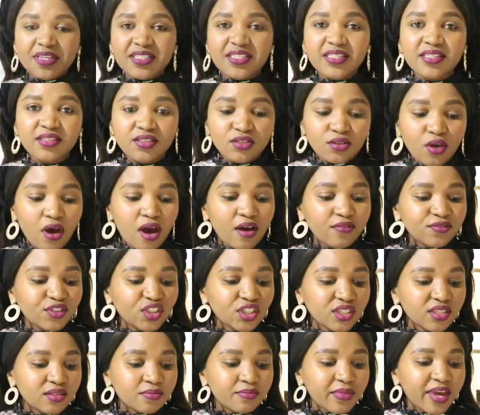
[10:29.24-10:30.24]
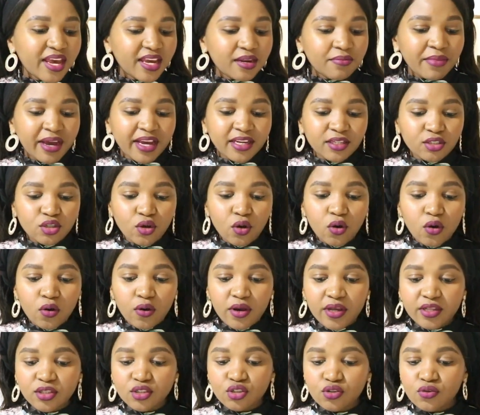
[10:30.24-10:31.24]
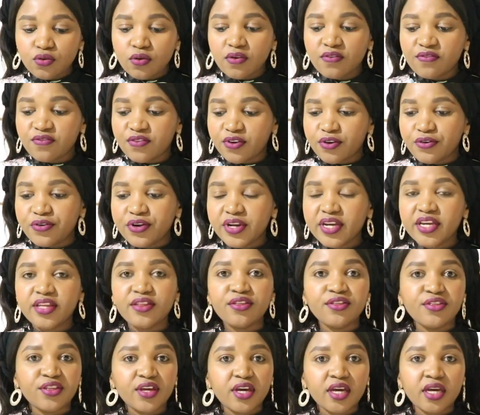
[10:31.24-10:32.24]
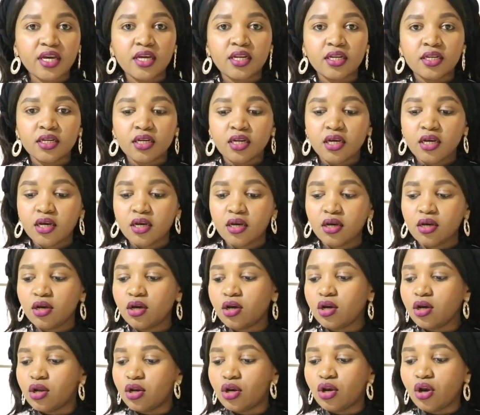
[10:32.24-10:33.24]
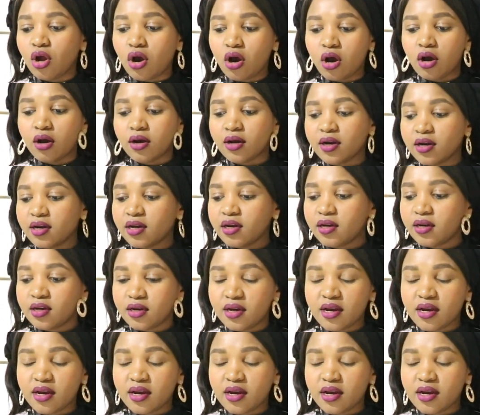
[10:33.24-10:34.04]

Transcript: besties, so I've just made my dough into a very thin, long